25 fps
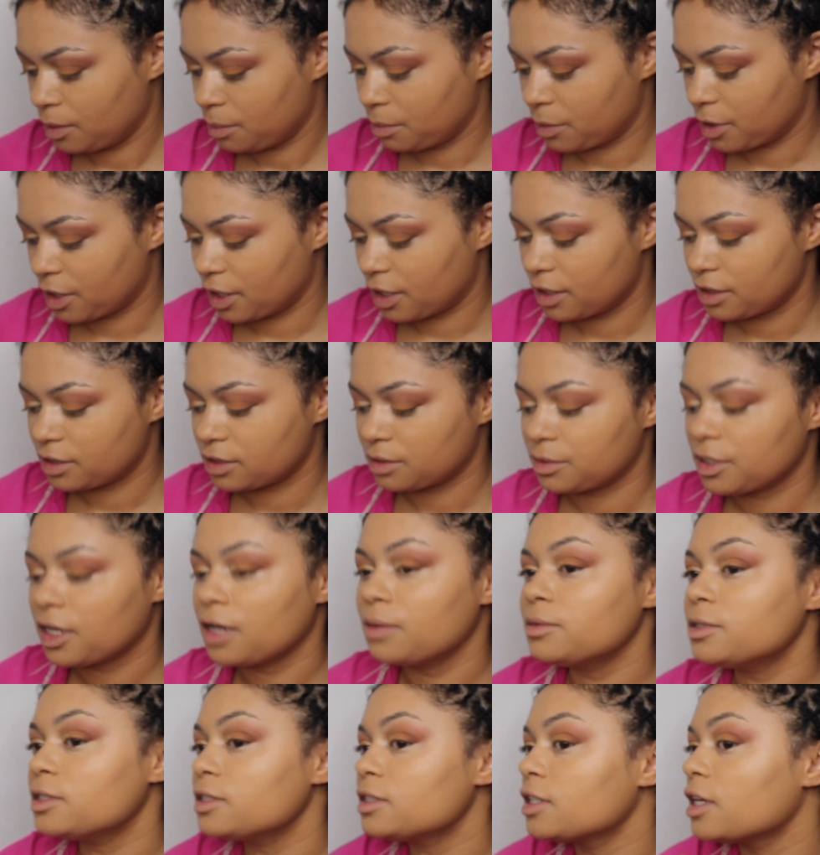but
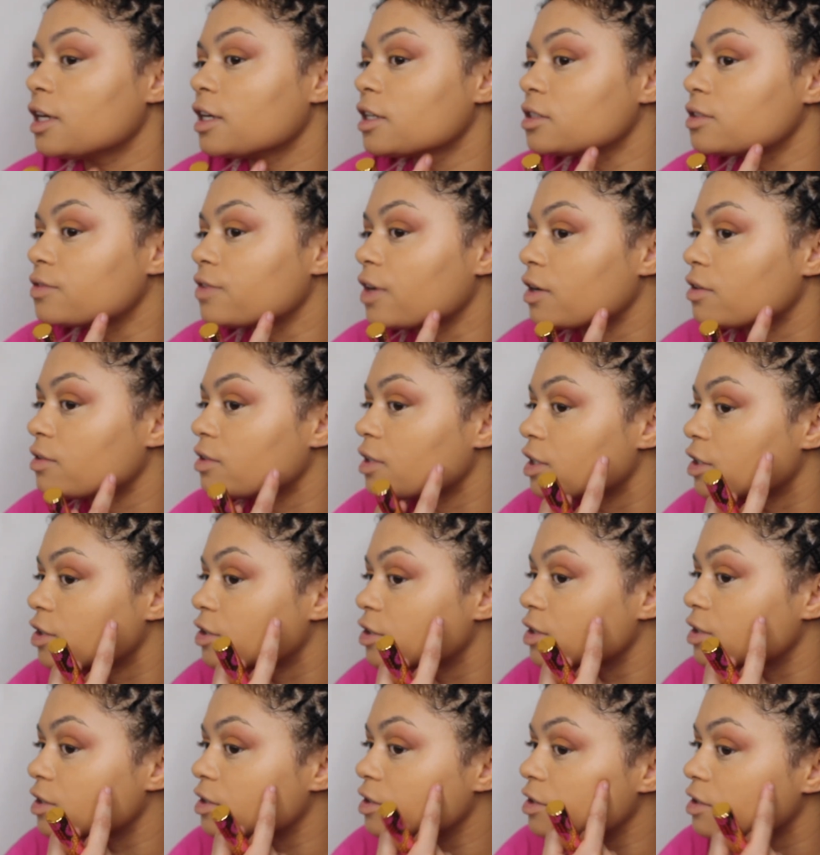sometimes it takes
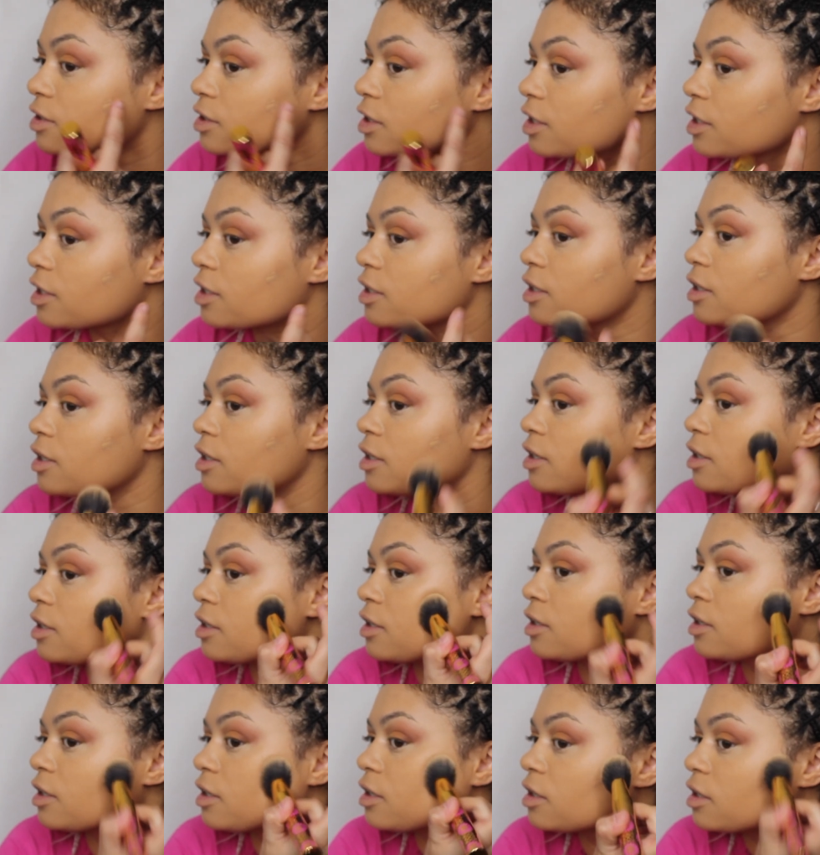foundations like
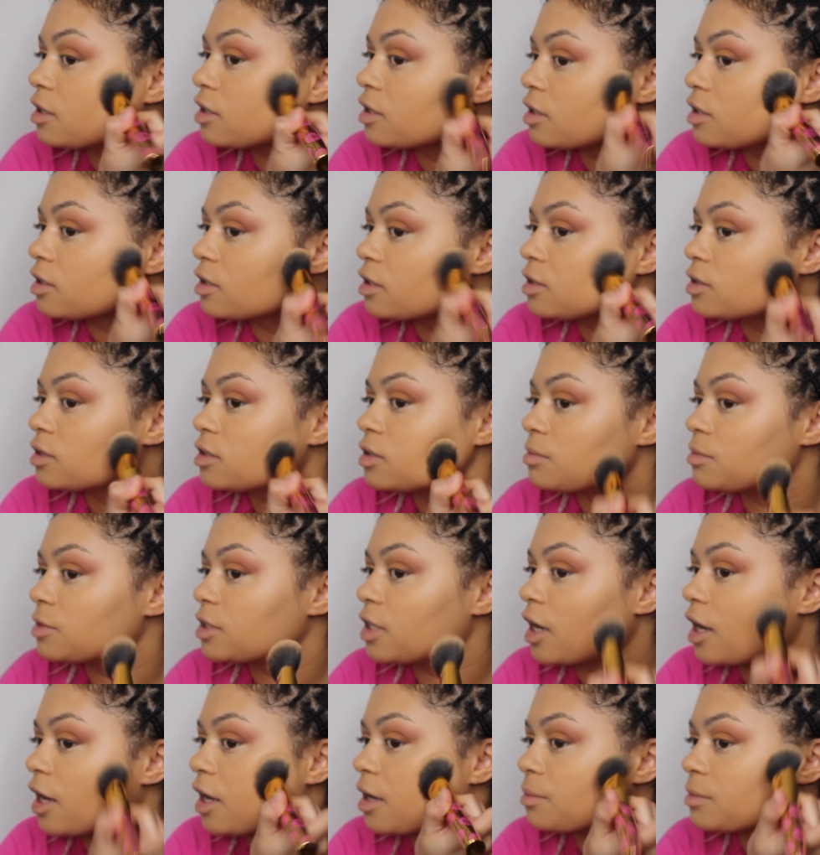some
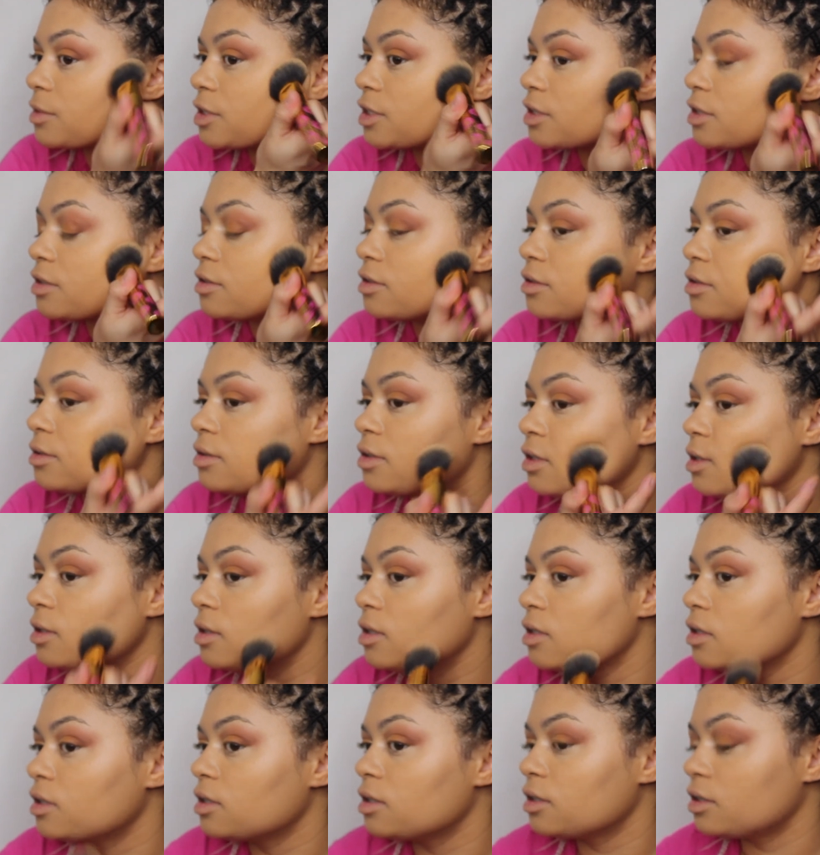time to
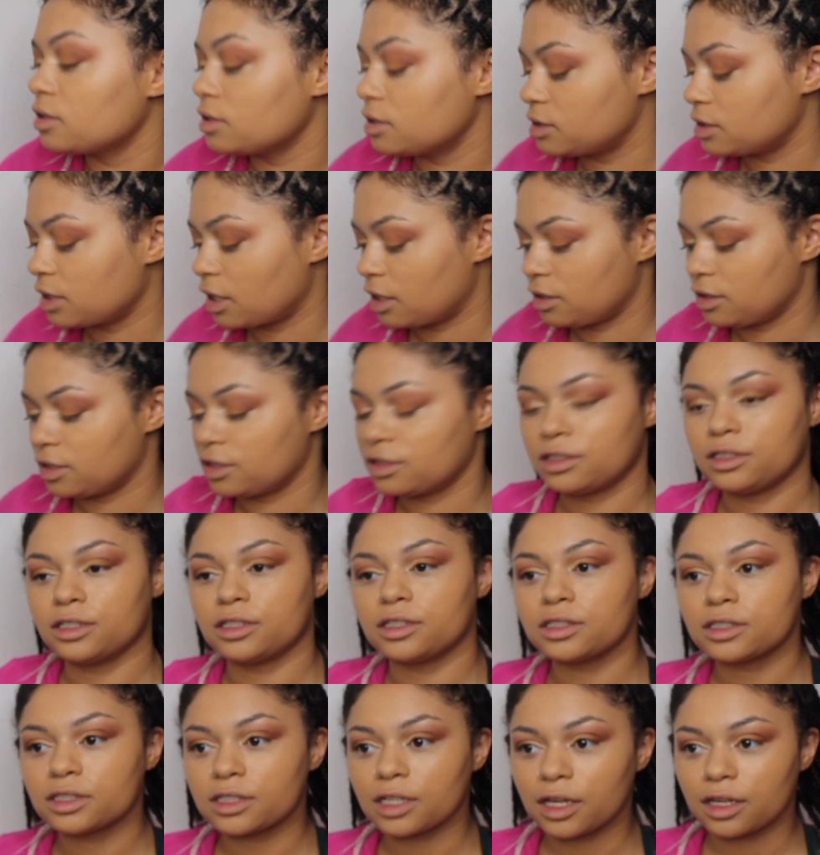settle into
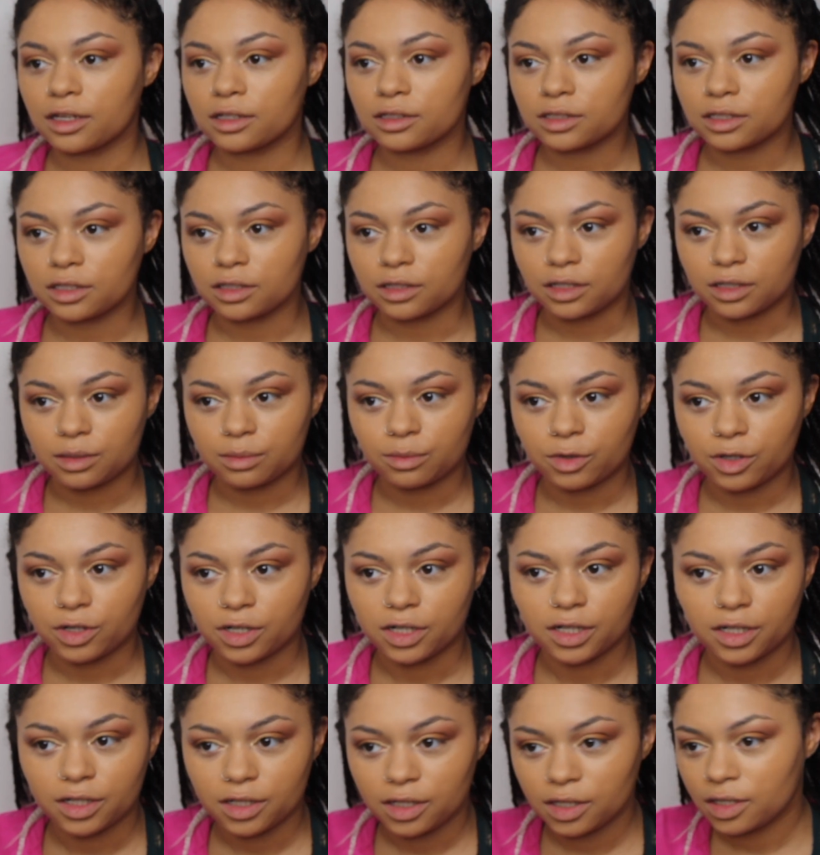your skin to look
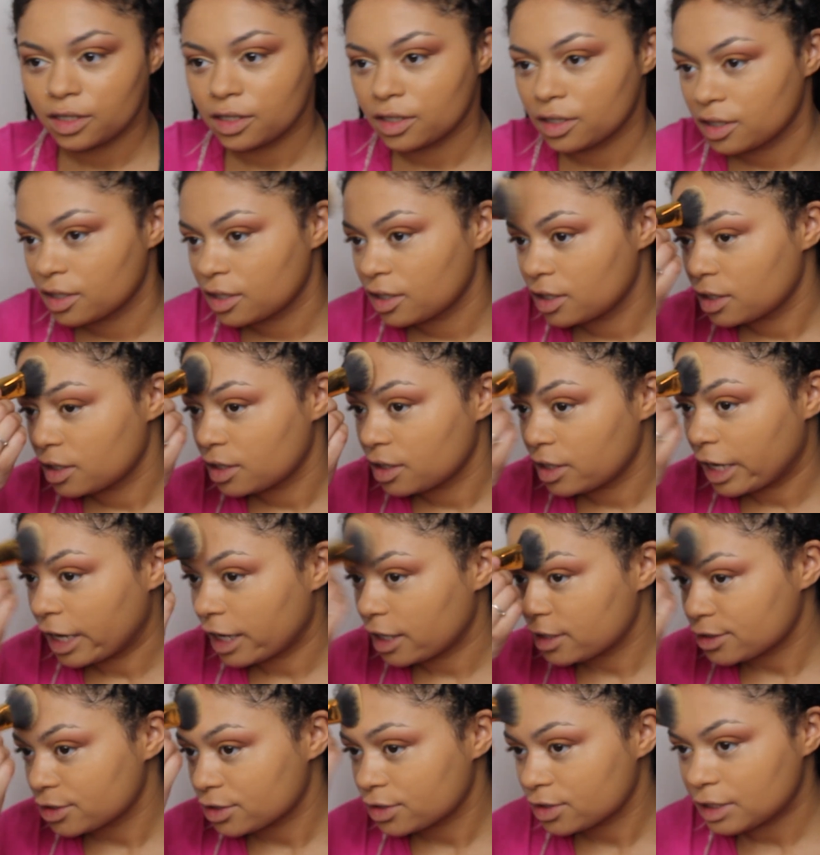more
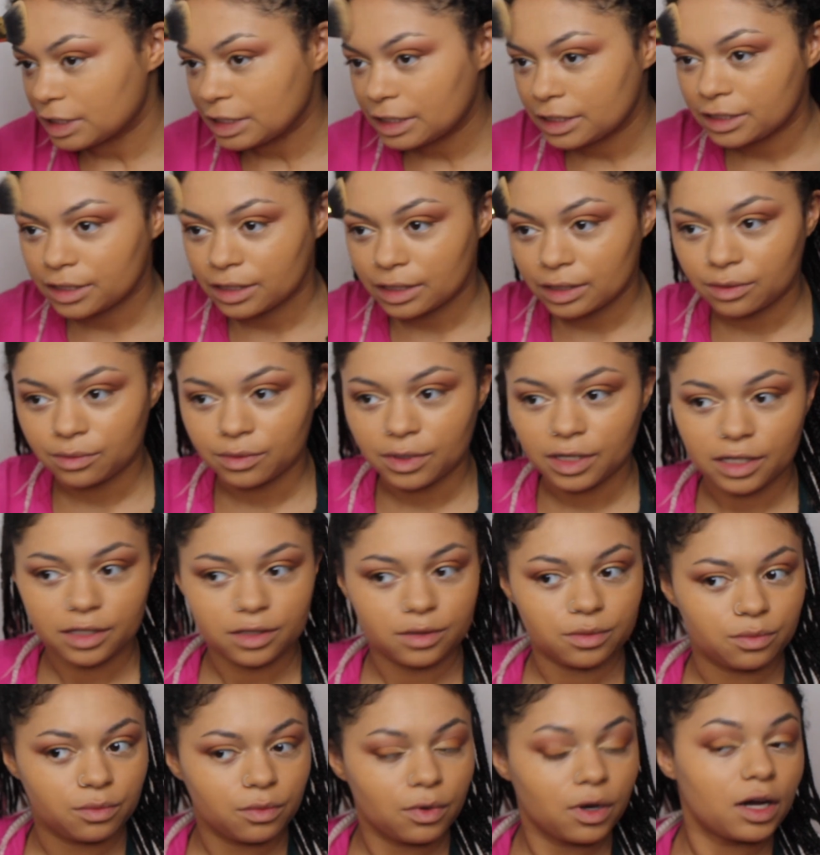natural in the way
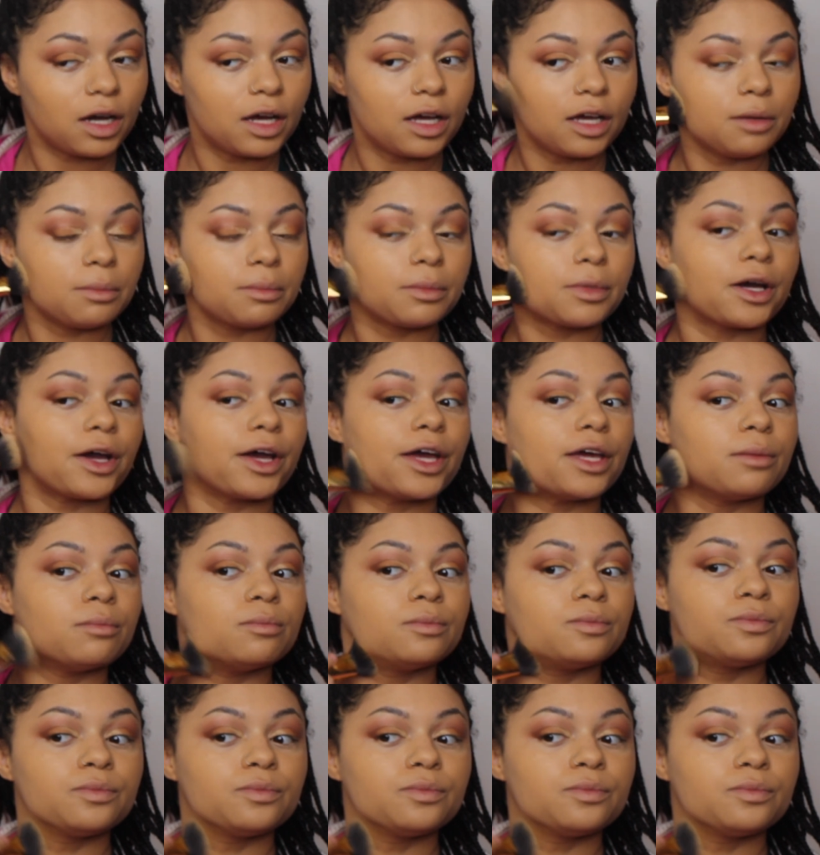you want, but